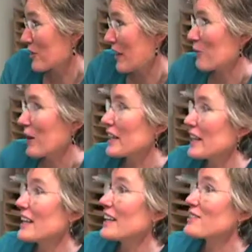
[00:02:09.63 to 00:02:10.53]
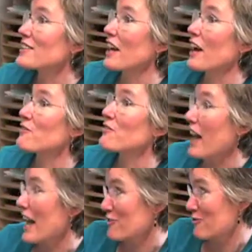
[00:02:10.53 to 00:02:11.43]
in that way. It is a lot
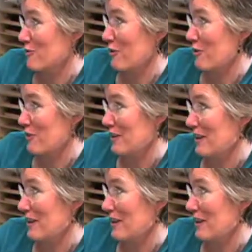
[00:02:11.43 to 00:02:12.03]
faster though.